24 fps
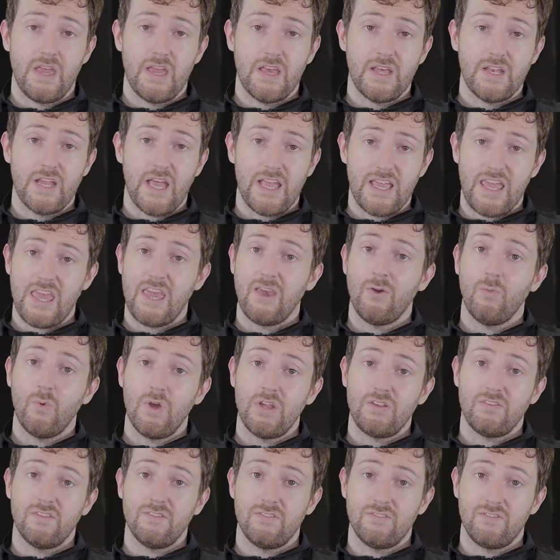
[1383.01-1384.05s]
and I can't
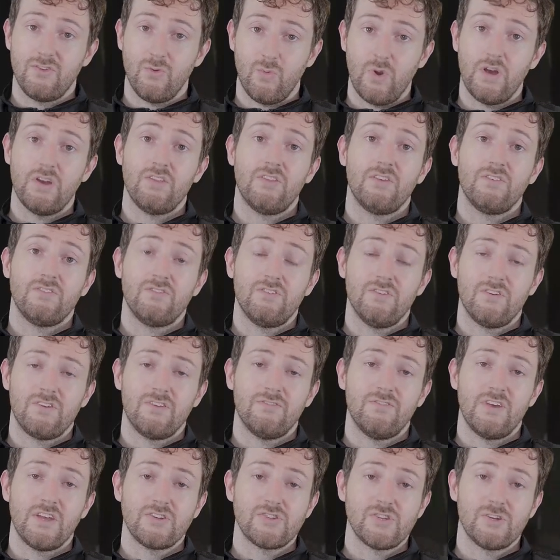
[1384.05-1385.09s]
wait to wear this to a
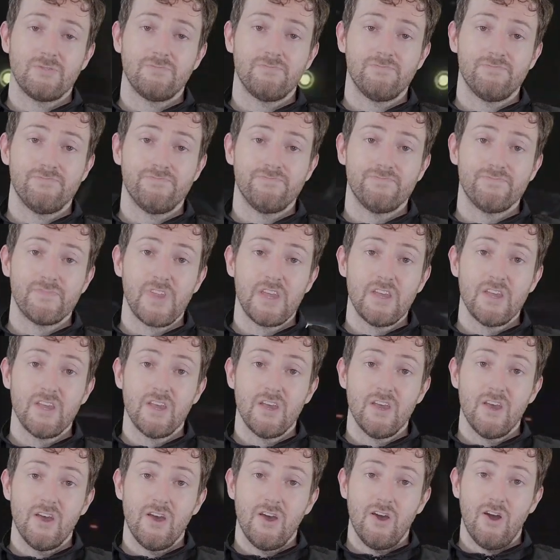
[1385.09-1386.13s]
convention.
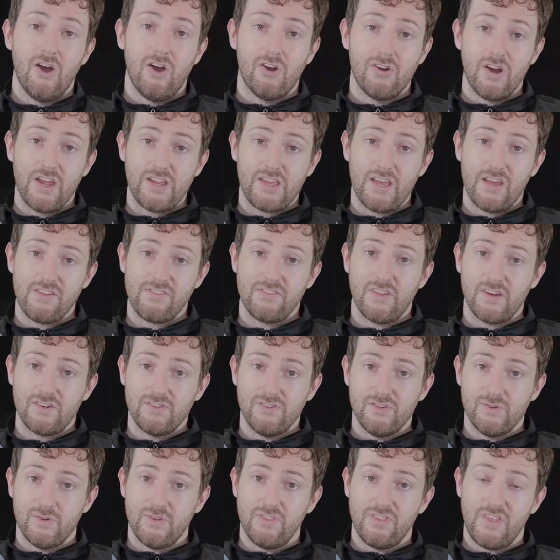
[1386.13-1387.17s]
All right, guys, that'll
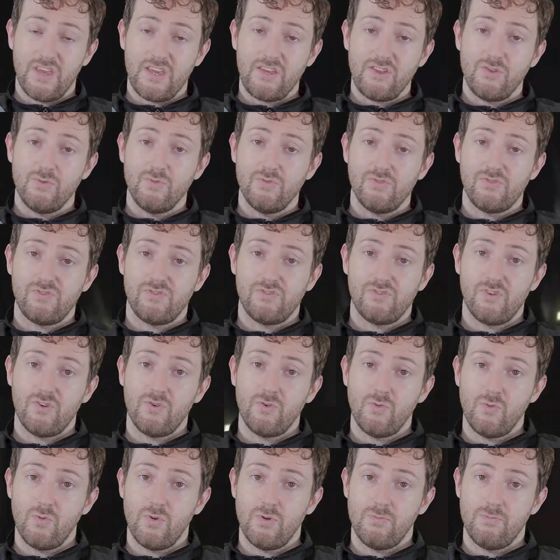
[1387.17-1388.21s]
do it. Thank you
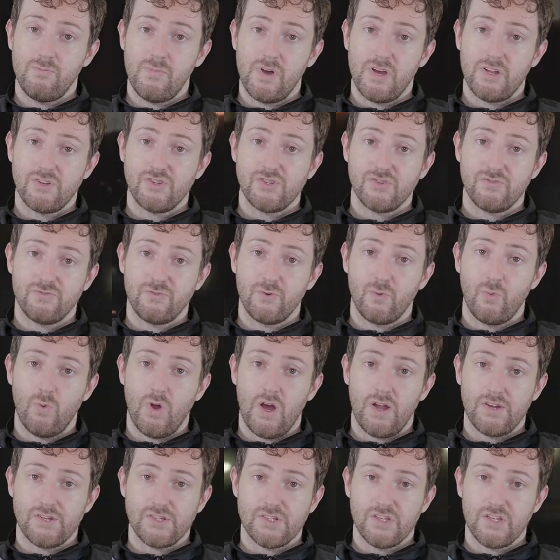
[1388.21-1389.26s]
so much for
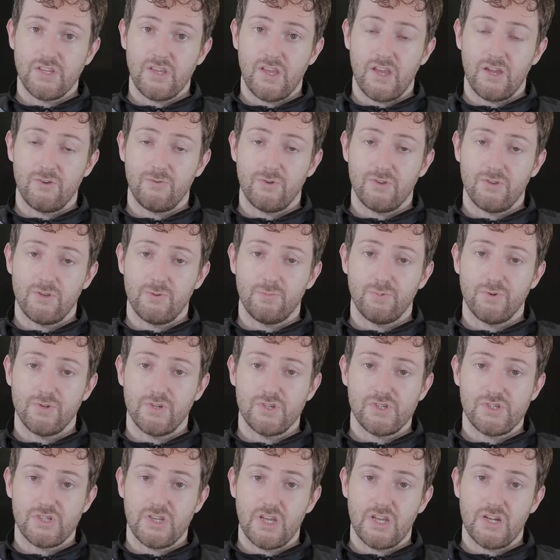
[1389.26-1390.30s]
watching. I really
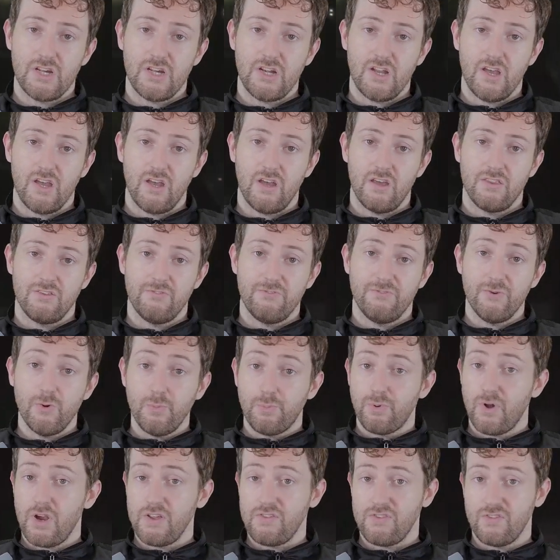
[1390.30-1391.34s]
appreciate it. The full
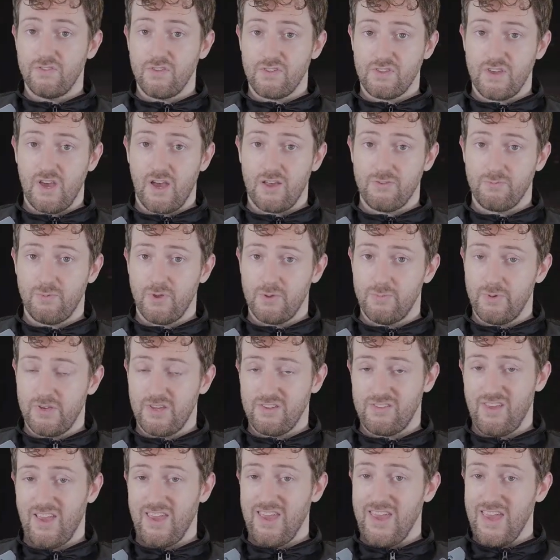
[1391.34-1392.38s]
price of this cosplay,
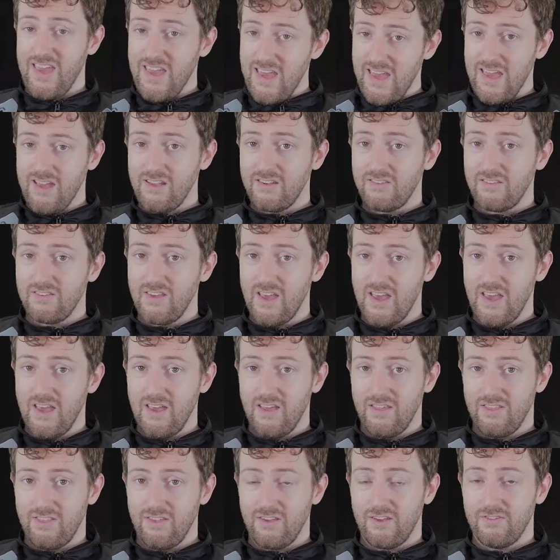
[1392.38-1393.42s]
because I can't
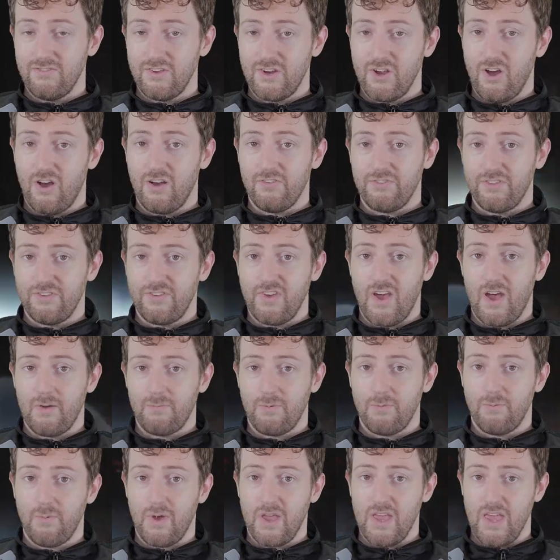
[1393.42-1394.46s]
think of it off the
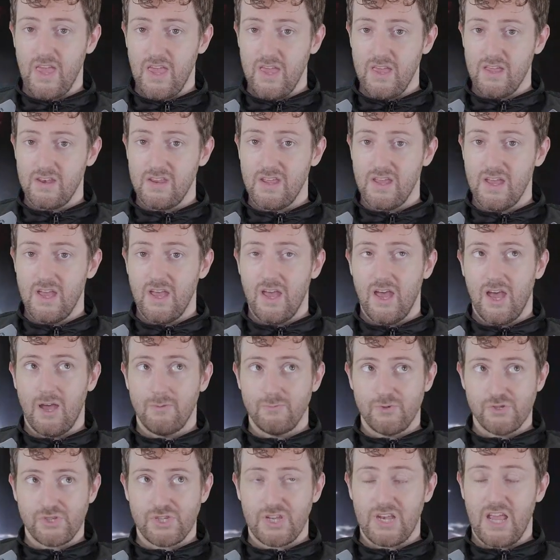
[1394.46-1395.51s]
top of my head,
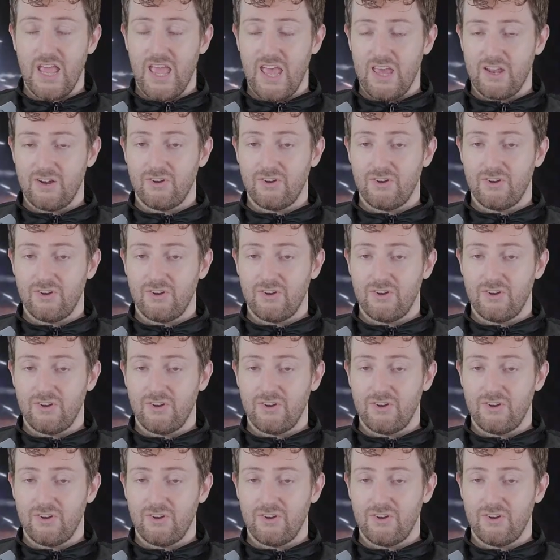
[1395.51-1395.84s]
I'm just going to add